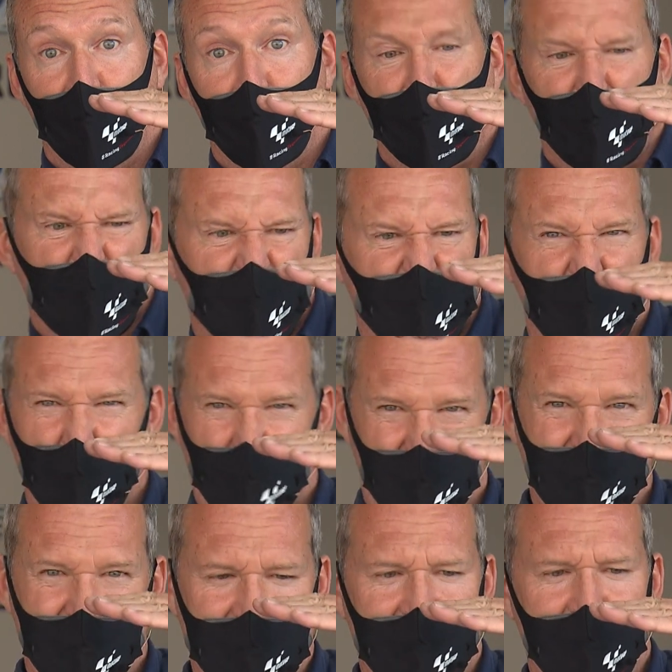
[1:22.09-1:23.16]
because you've
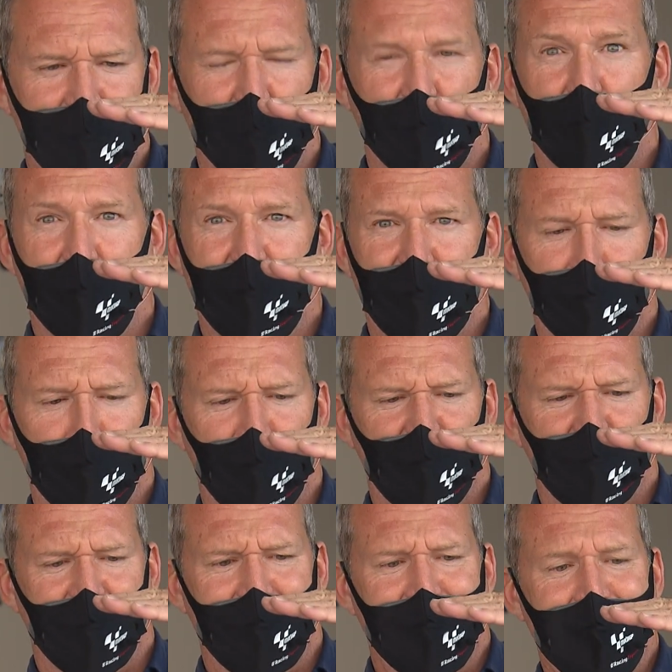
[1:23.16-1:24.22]
really got a high
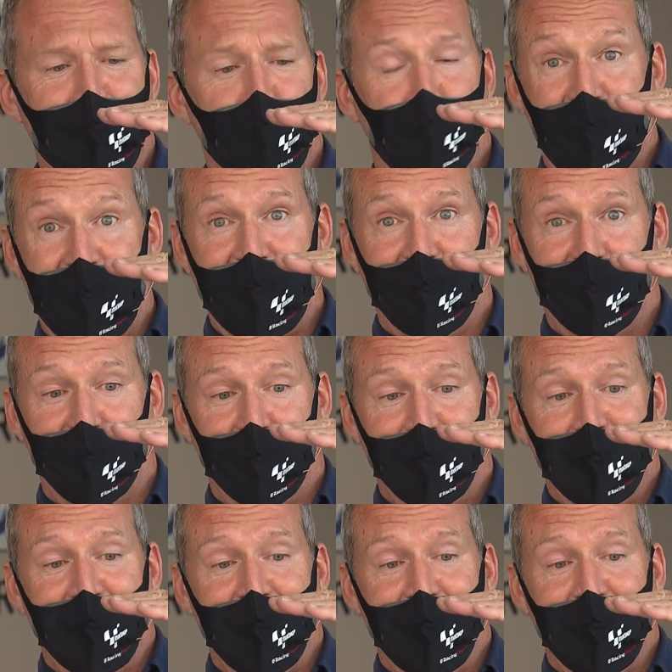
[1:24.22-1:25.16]
compression there. Bang!